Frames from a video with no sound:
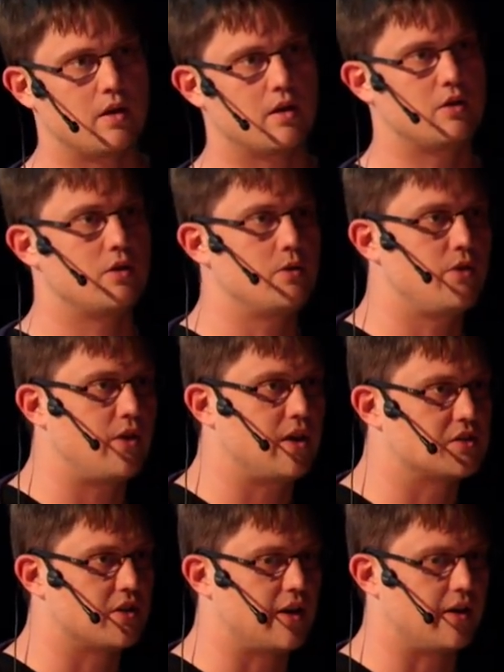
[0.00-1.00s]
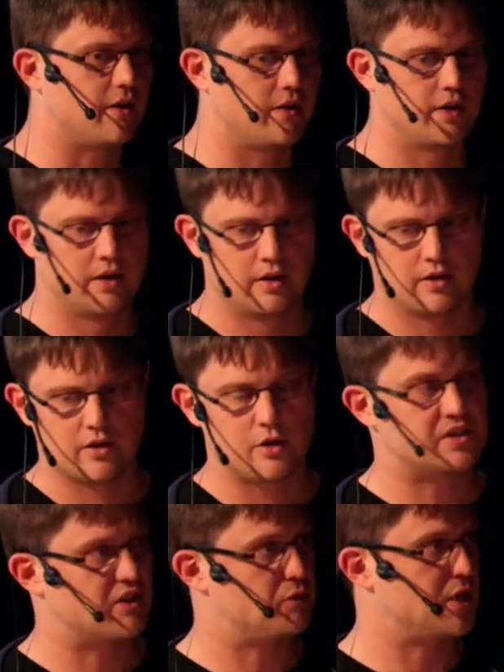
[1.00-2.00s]
you can do things like
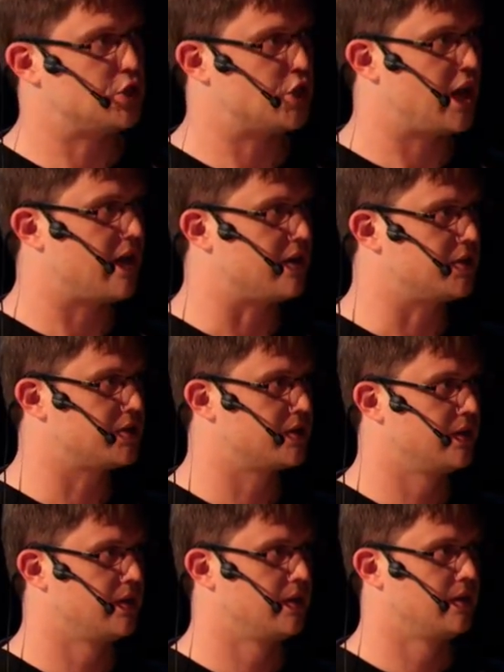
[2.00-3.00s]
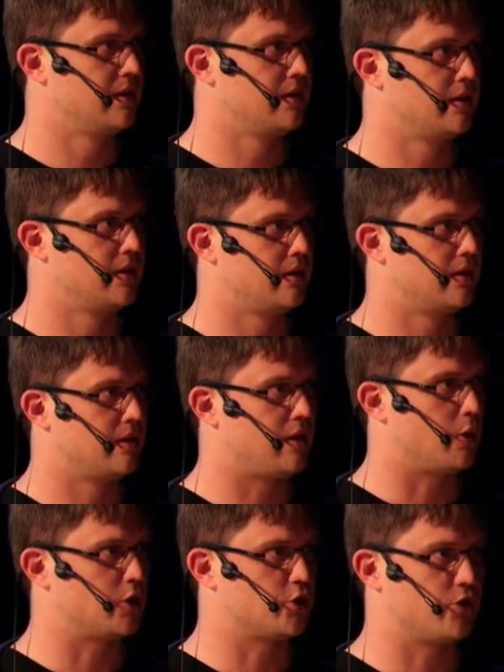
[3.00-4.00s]
use FPGAs,
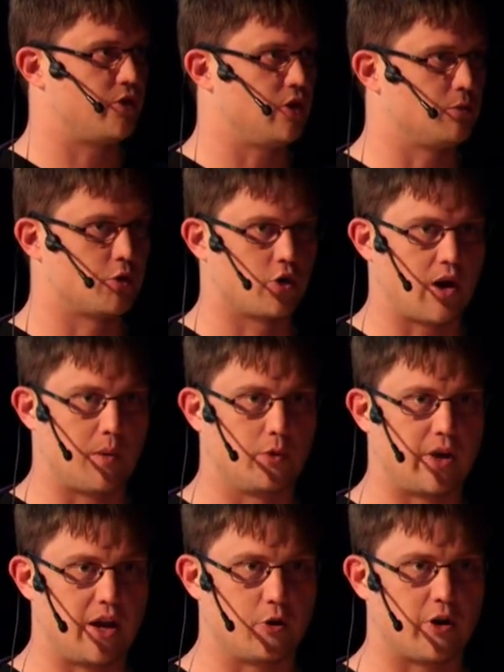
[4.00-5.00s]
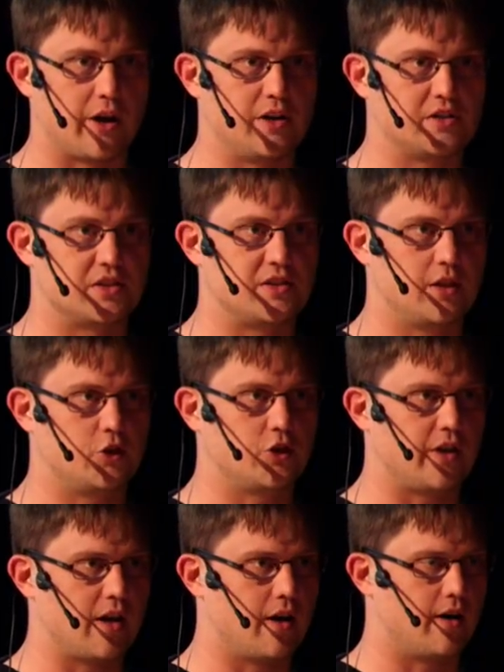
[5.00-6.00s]
you know, which are field programmable gate arrays.
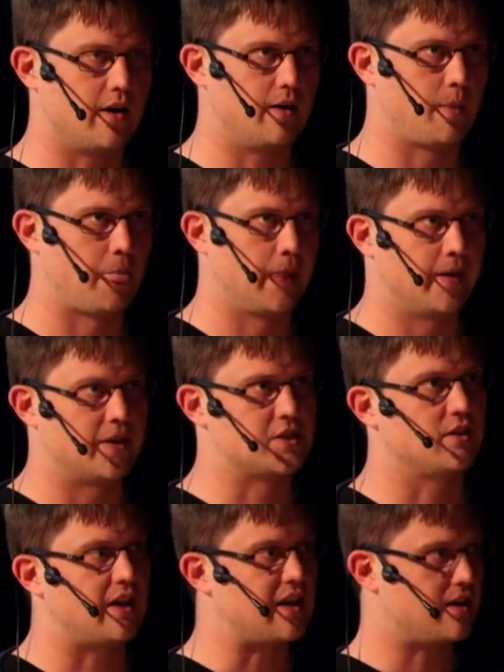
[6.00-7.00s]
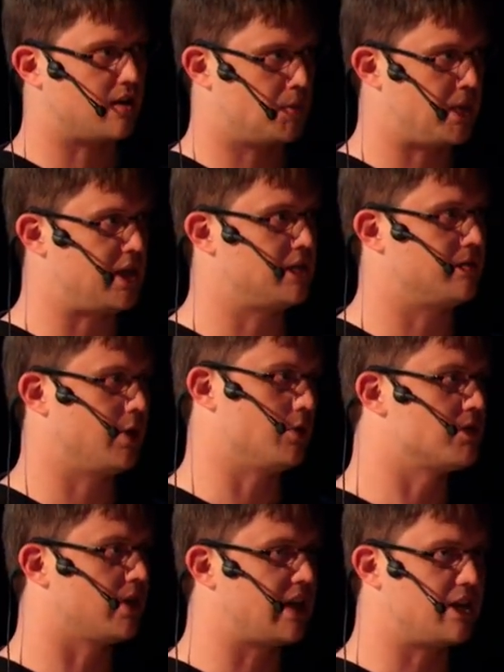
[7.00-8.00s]
Essentially, uh, it's like a piece, you
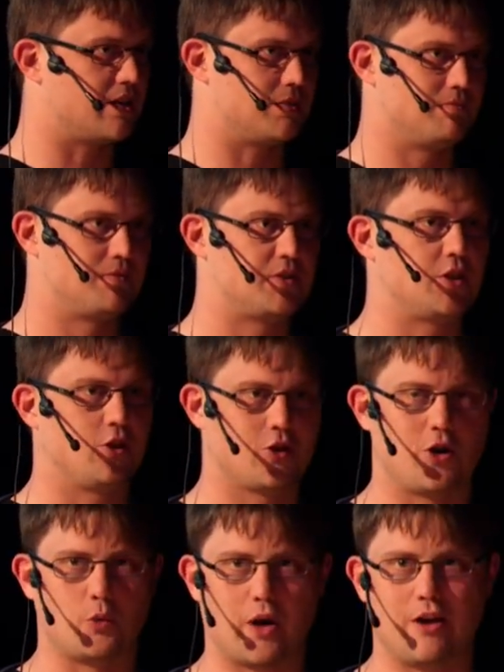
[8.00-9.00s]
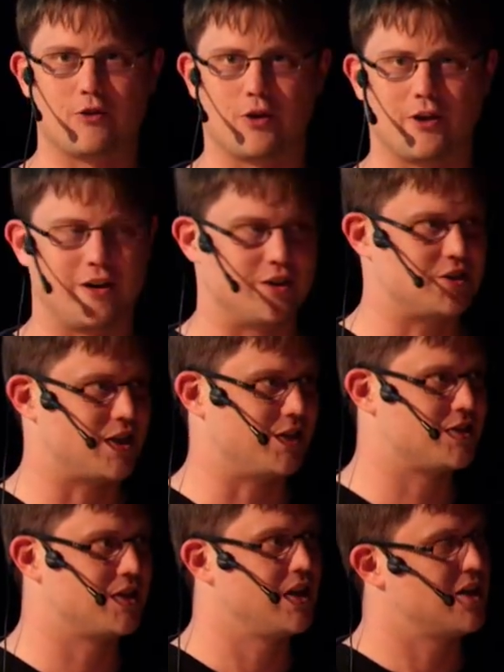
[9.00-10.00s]
know, like a silicon wafer in a
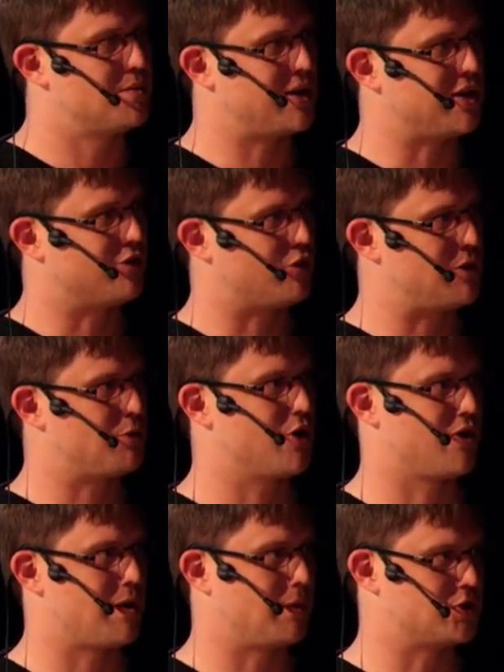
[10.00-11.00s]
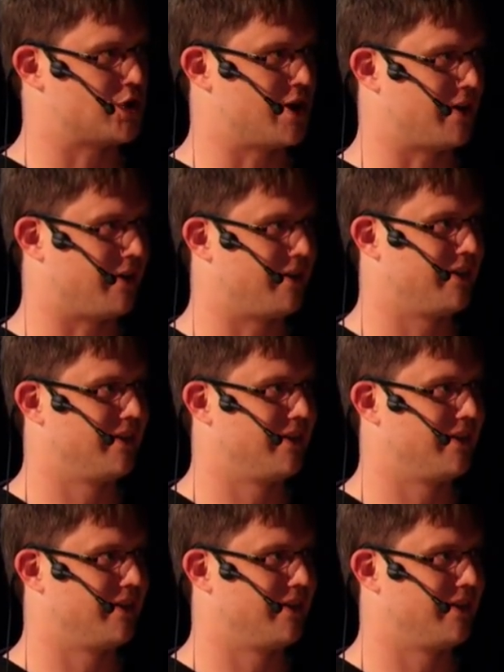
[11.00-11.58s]
sense, but you can reprogram what's on it.